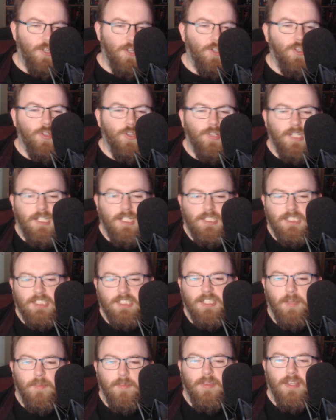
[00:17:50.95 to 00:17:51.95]
You need
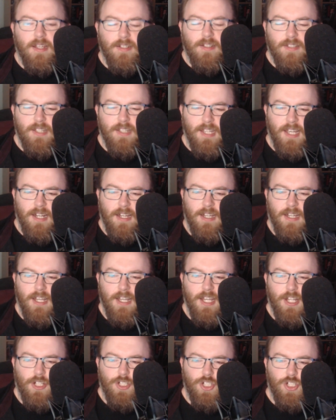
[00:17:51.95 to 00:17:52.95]
something to kind of
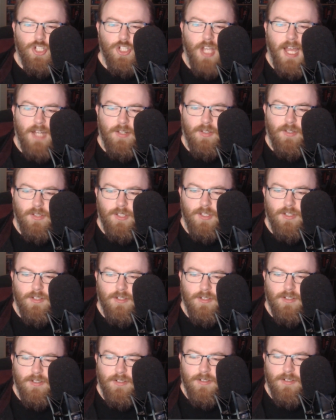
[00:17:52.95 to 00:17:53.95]
channel
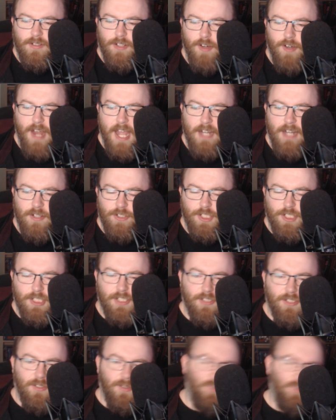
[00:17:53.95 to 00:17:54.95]
your energies
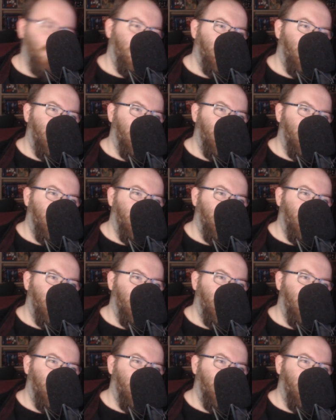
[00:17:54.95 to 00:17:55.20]
to.